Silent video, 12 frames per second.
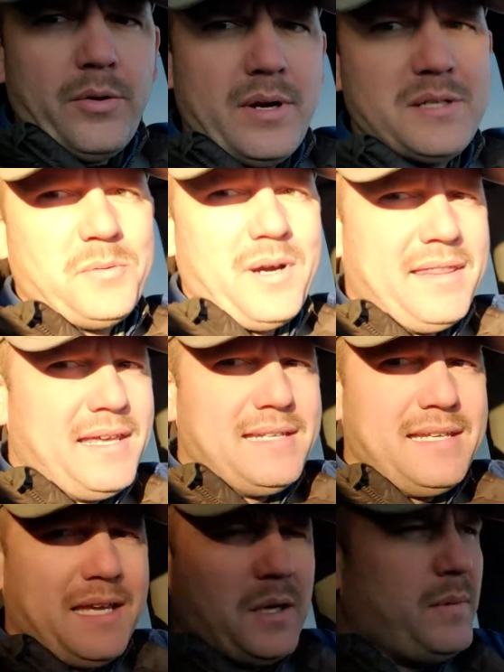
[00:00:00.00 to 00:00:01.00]
the reason why they
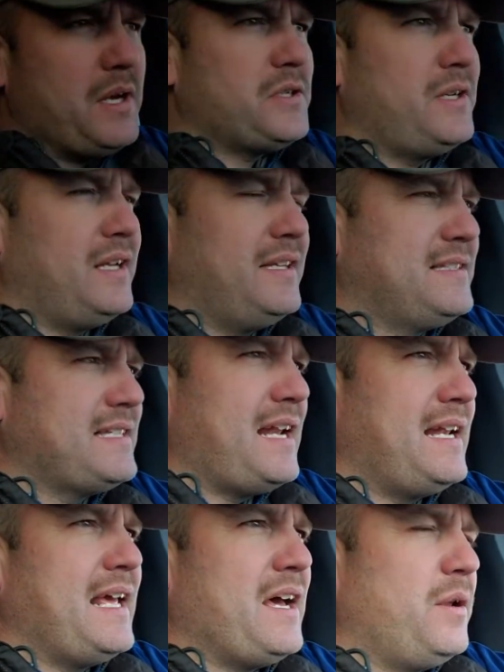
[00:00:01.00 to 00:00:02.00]
decommissioned it and
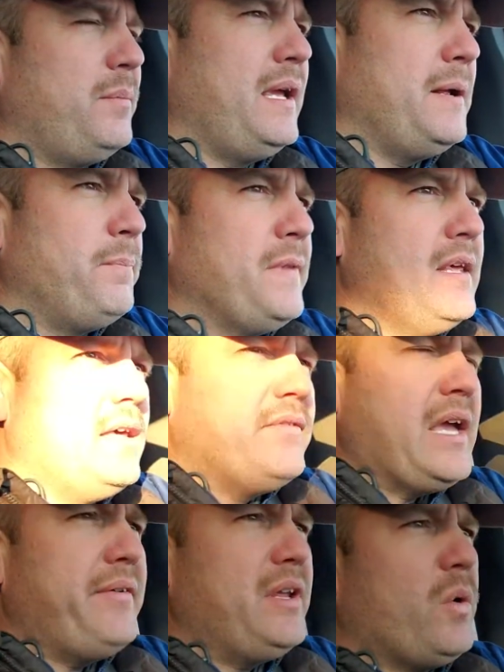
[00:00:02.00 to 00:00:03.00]
sent it down to me.
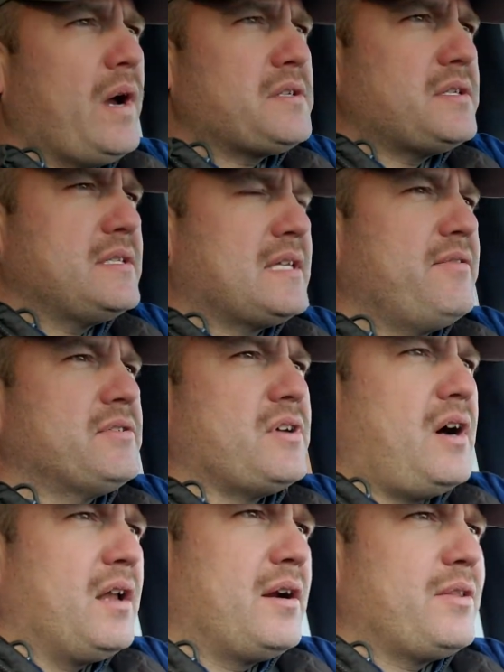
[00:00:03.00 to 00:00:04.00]
If you have any questions, give us
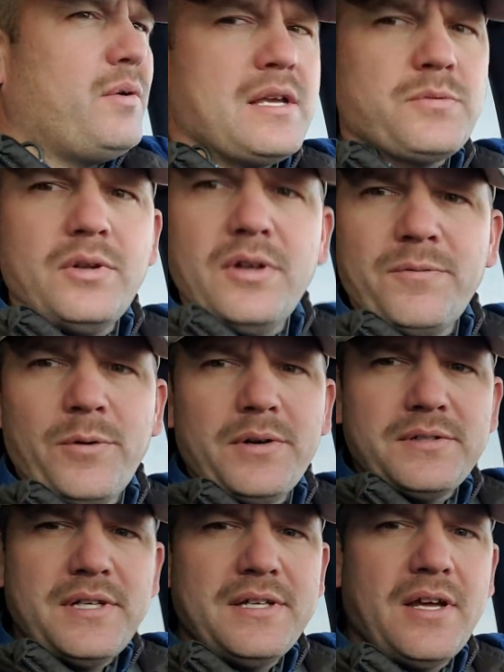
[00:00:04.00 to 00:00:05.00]
a holler. Otherwise, we'll look
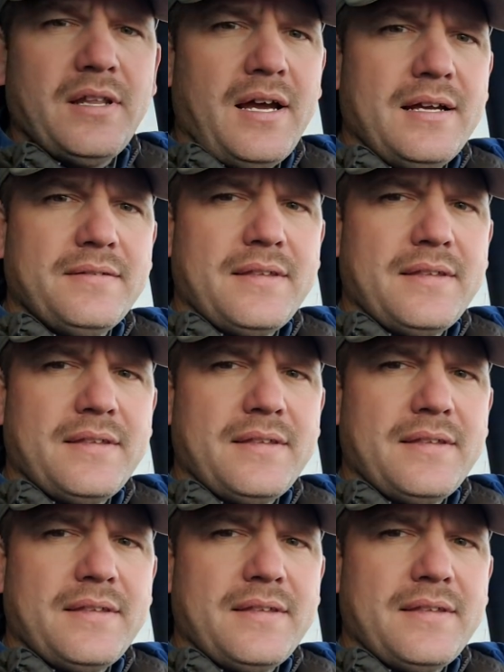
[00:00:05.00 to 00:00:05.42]
forward to seeing you online.